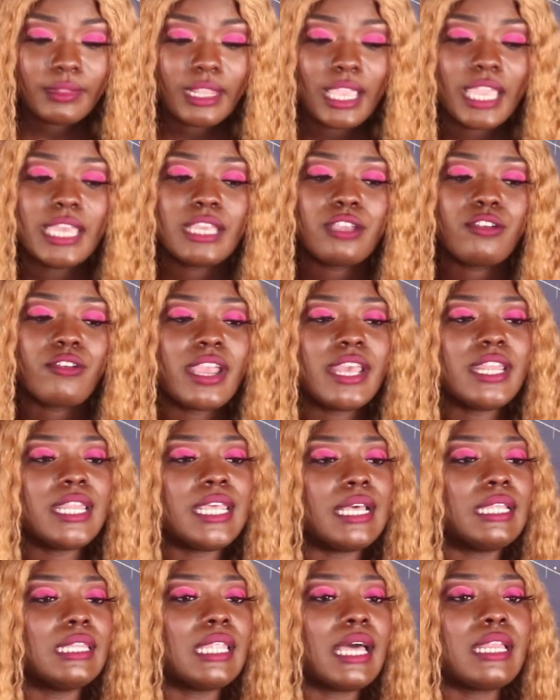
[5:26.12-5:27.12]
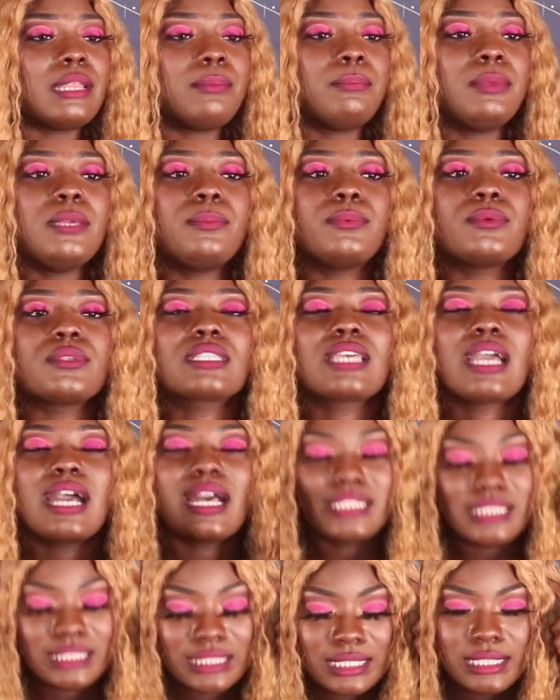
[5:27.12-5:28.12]
And granted, a lot of people's
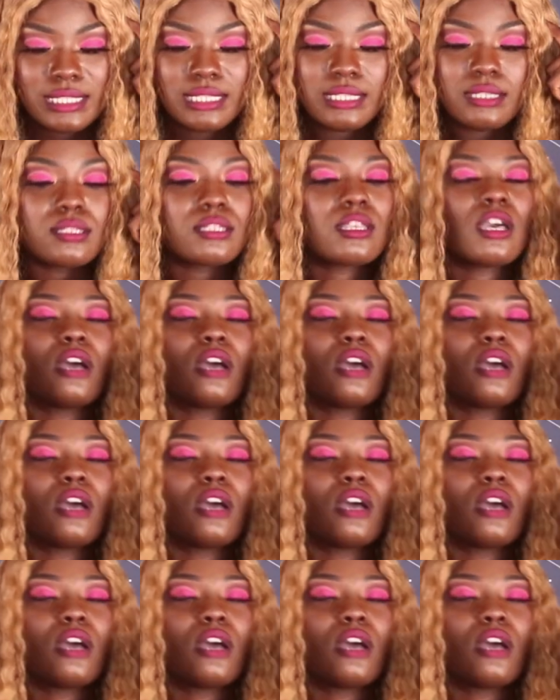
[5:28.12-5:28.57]
consciousness